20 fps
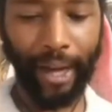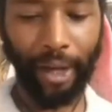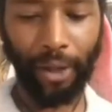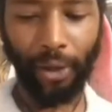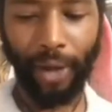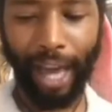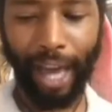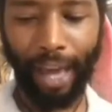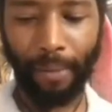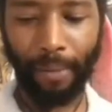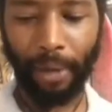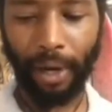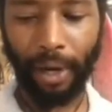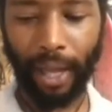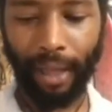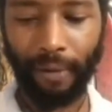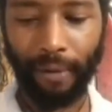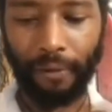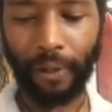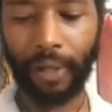Lou Hamer and
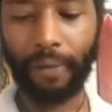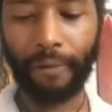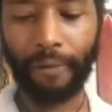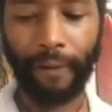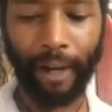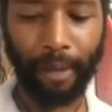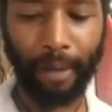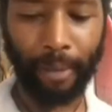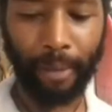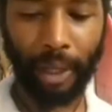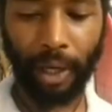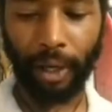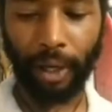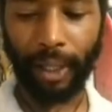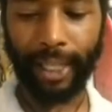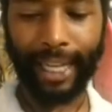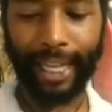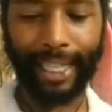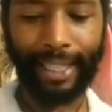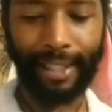the Freedom Farm in the early
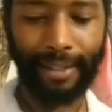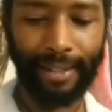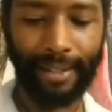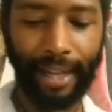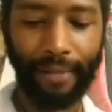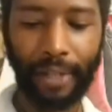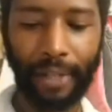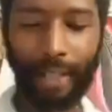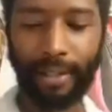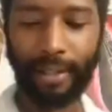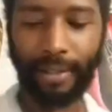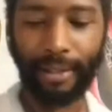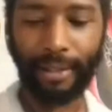1970s.